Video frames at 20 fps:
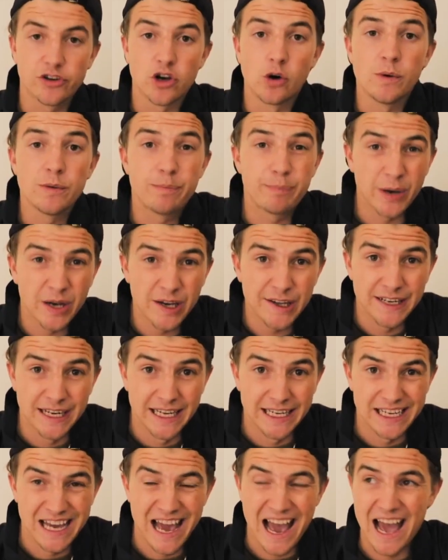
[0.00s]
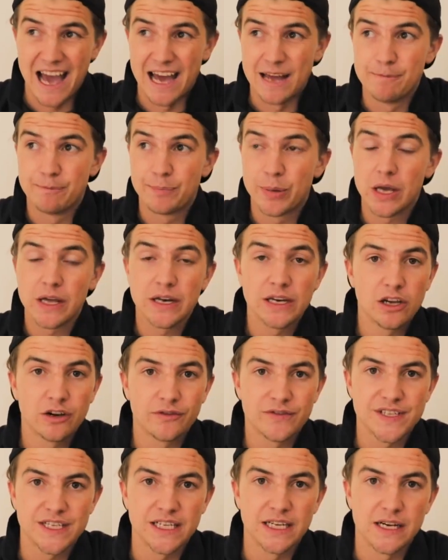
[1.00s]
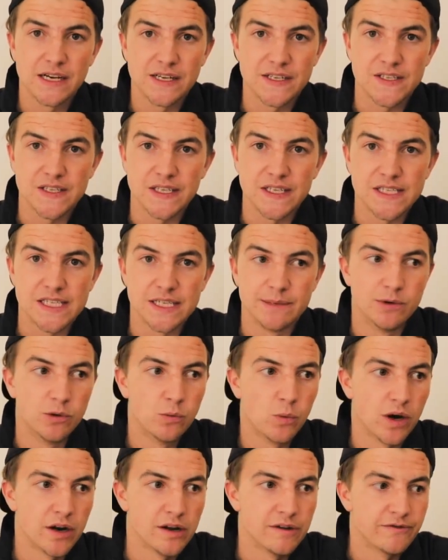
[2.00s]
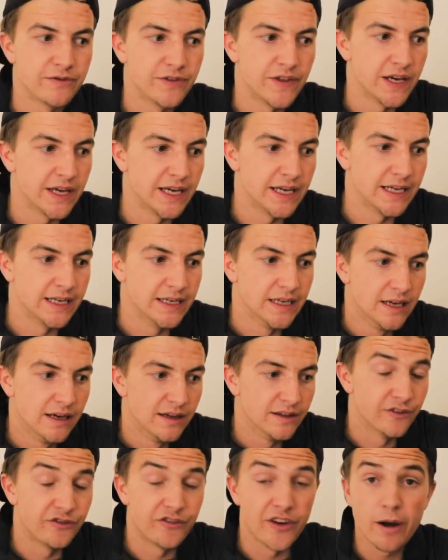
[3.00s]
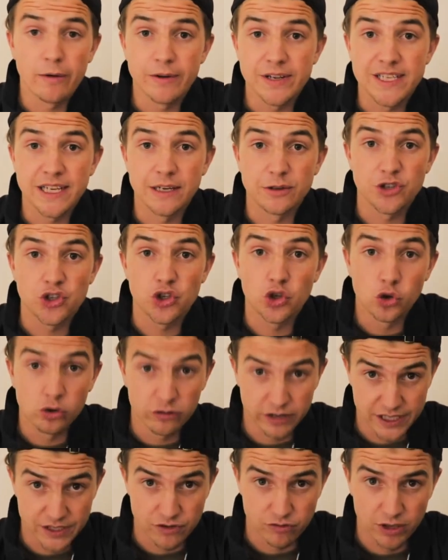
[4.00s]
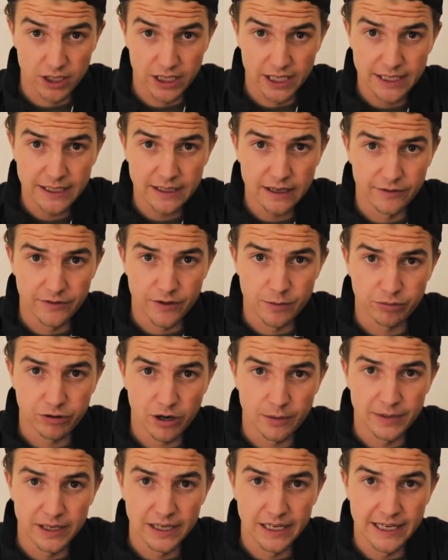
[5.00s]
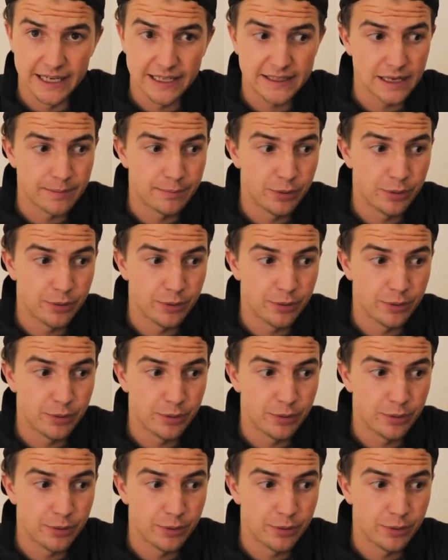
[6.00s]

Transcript: I've gone with Burnley, and Burnley obviously last season were one of the fairy tale stories, really, of the Premier League.